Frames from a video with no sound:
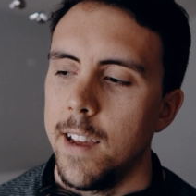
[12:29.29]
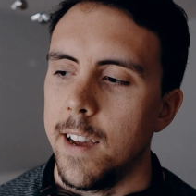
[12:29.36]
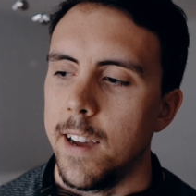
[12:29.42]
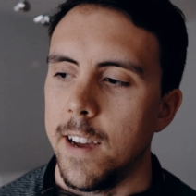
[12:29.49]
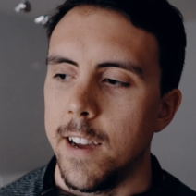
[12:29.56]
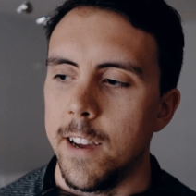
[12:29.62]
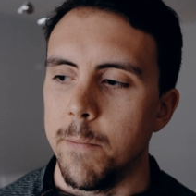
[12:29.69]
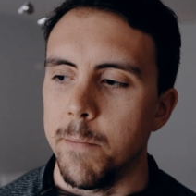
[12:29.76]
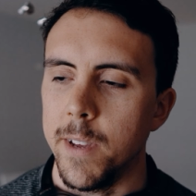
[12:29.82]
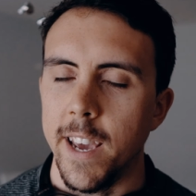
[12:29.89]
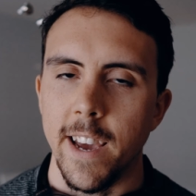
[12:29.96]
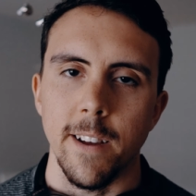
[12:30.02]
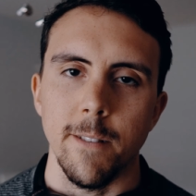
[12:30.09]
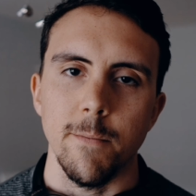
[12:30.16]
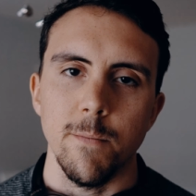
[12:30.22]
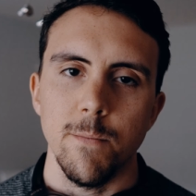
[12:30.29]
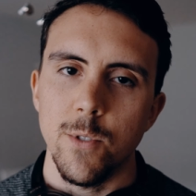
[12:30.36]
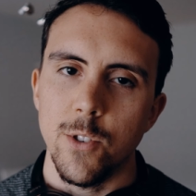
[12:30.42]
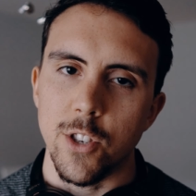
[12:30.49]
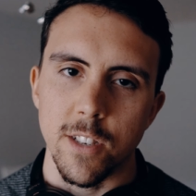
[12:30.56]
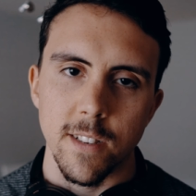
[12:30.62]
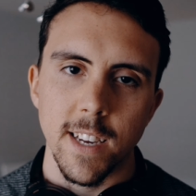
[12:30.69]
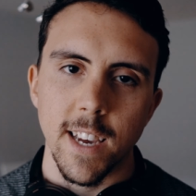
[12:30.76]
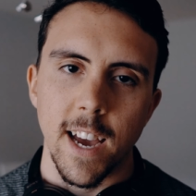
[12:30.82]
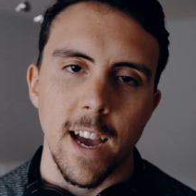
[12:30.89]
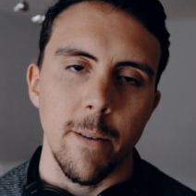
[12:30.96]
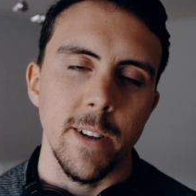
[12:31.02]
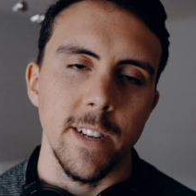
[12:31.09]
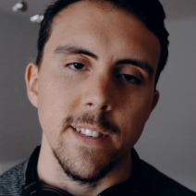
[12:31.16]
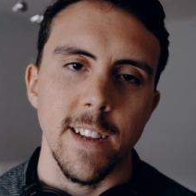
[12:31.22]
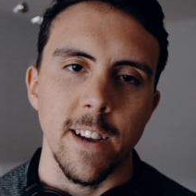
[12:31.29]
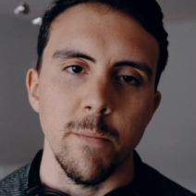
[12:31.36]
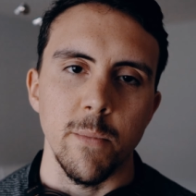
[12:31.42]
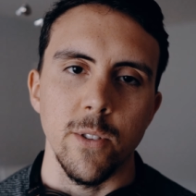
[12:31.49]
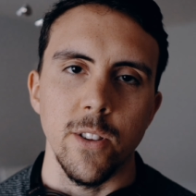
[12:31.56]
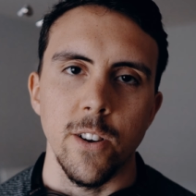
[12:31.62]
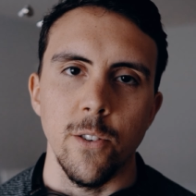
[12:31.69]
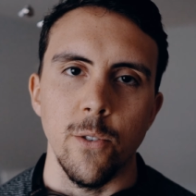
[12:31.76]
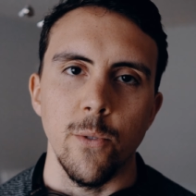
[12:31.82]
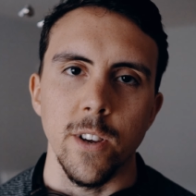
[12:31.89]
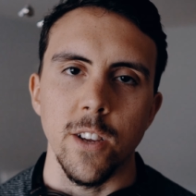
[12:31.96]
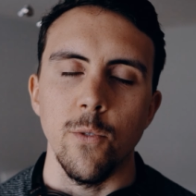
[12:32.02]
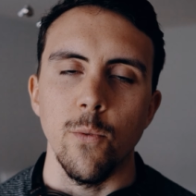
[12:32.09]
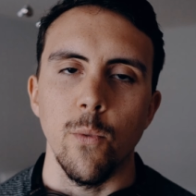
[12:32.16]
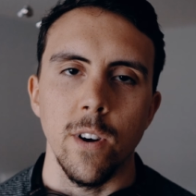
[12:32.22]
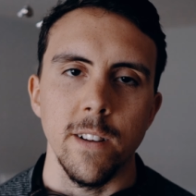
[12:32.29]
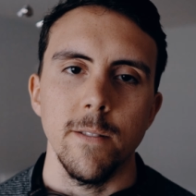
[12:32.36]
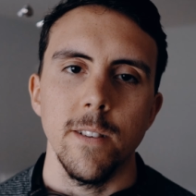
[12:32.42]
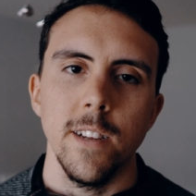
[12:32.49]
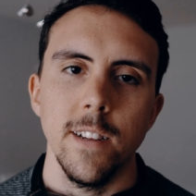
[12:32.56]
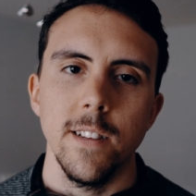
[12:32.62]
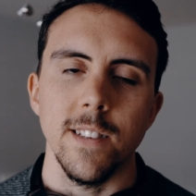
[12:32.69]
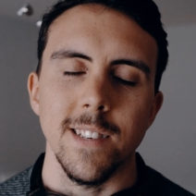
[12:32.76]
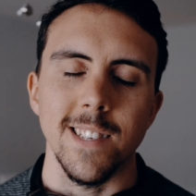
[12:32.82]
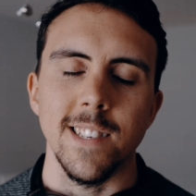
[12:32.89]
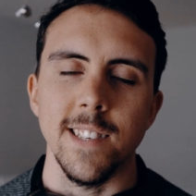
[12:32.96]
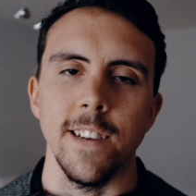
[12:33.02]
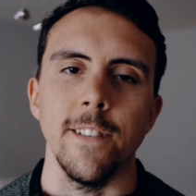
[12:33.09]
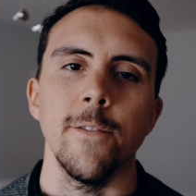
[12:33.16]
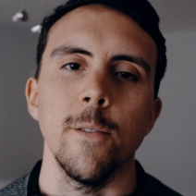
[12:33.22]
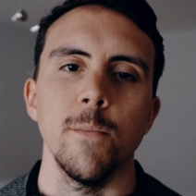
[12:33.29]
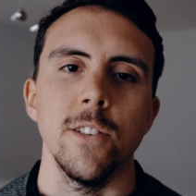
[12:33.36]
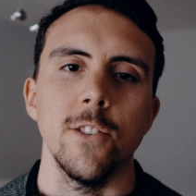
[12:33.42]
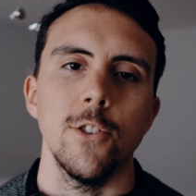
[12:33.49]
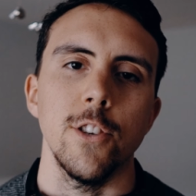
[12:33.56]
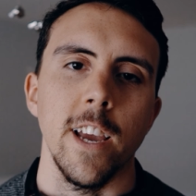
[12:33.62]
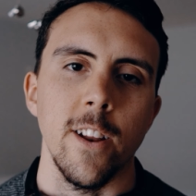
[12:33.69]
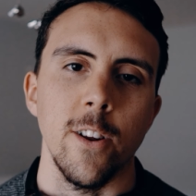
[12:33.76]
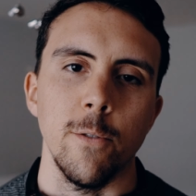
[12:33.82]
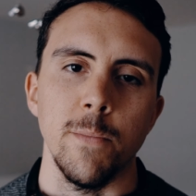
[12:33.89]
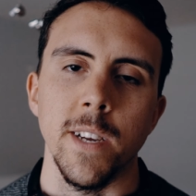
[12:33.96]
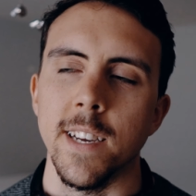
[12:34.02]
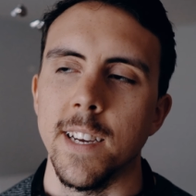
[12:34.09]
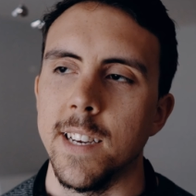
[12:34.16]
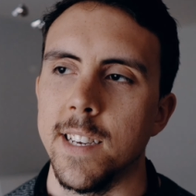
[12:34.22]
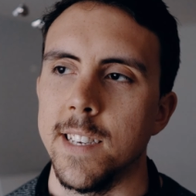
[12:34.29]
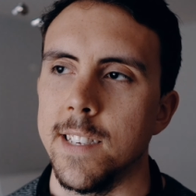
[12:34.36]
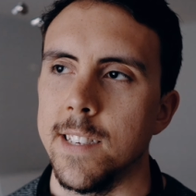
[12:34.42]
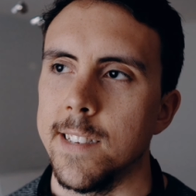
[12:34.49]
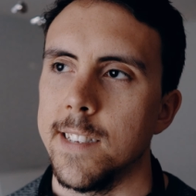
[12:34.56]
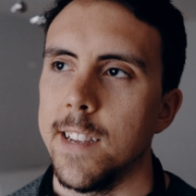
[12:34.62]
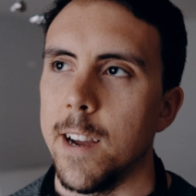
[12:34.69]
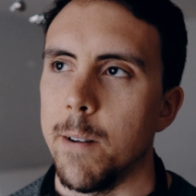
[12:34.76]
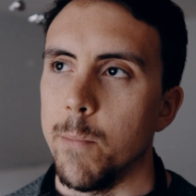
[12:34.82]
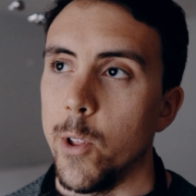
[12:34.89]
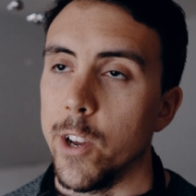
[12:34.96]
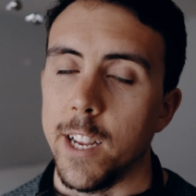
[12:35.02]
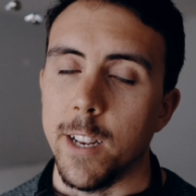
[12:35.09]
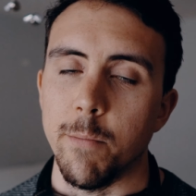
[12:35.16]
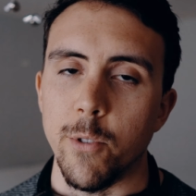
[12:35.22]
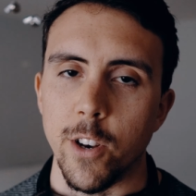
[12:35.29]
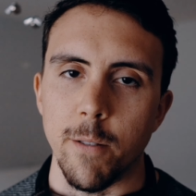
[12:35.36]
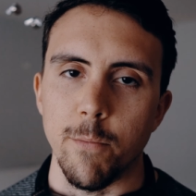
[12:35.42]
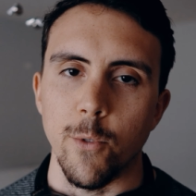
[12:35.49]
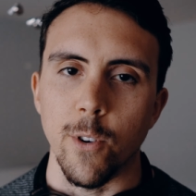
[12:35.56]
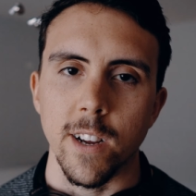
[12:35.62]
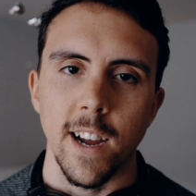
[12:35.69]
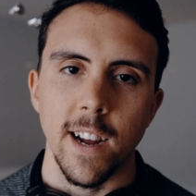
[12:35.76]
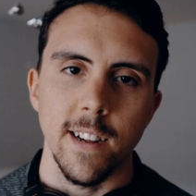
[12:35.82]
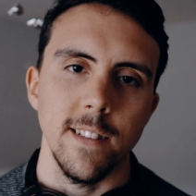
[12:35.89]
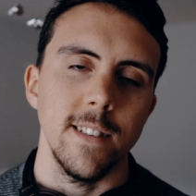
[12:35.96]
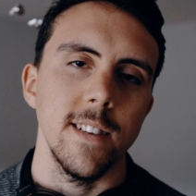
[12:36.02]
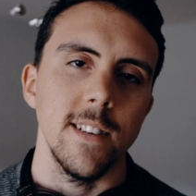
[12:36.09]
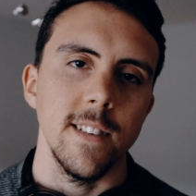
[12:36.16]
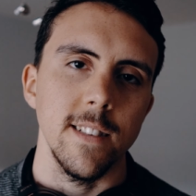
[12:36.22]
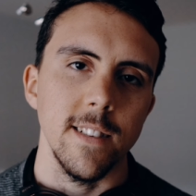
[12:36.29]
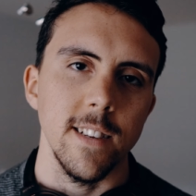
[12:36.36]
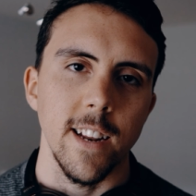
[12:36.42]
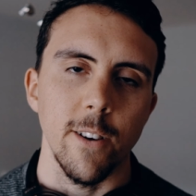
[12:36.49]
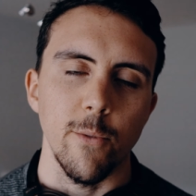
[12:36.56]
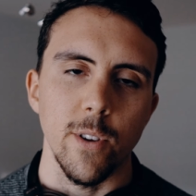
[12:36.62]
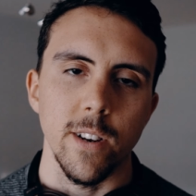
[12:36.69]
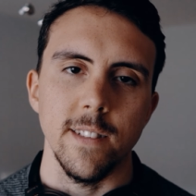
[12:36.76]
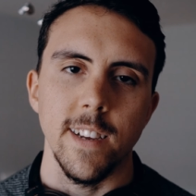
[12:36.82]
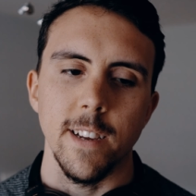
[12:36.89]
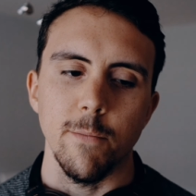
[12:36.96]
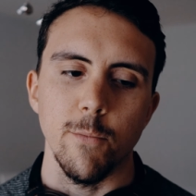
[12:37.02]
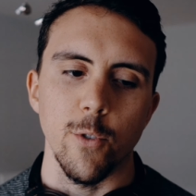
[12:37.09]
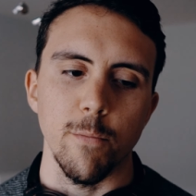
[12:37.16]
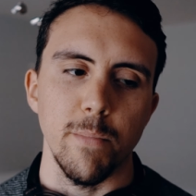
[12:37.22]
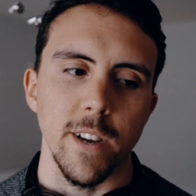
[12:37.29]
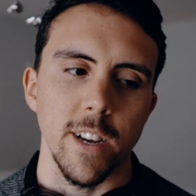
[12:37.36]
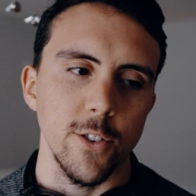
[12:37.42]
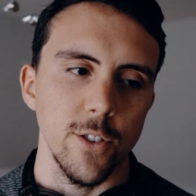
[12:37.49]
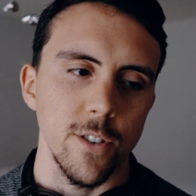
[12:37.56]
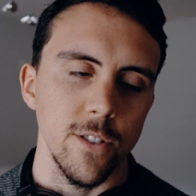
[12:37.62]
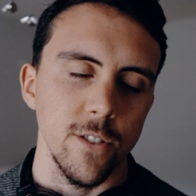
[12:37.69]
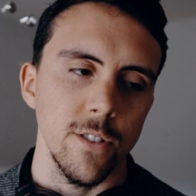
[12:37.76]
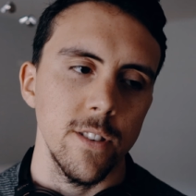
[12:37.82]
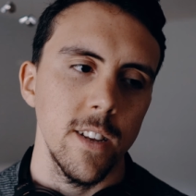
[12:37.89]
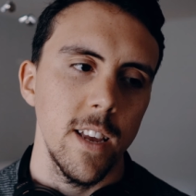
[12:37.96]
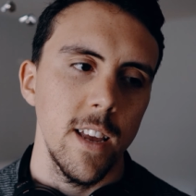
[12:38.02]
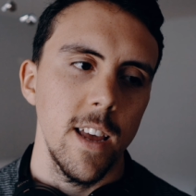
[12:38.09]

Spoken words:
yeah, just comment down below what you want to see from this channel, because I'm looking to put out more content and I want to take more pictures,